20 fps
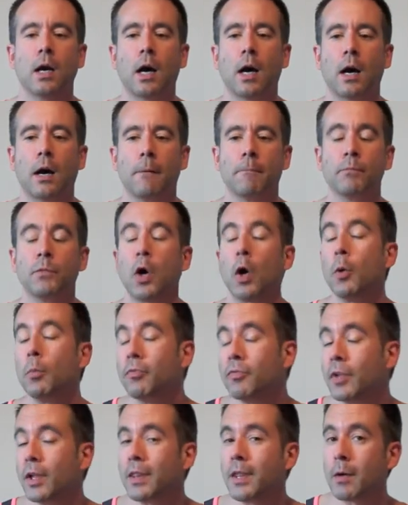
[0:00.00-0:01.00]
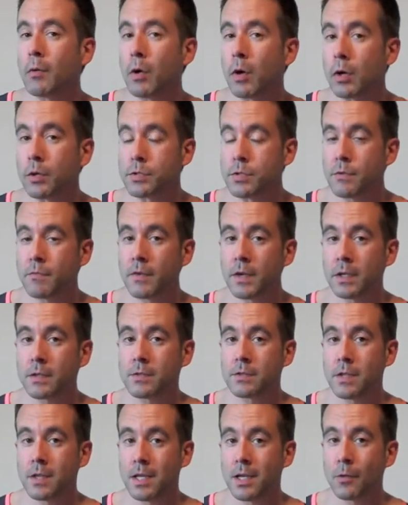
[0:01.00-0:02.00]
Um, hopefully, they will also
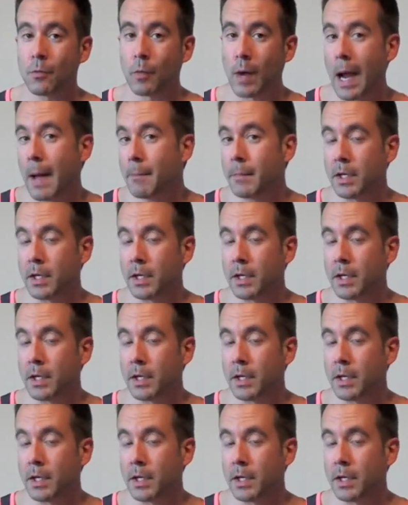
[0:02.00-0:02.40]
fix the rap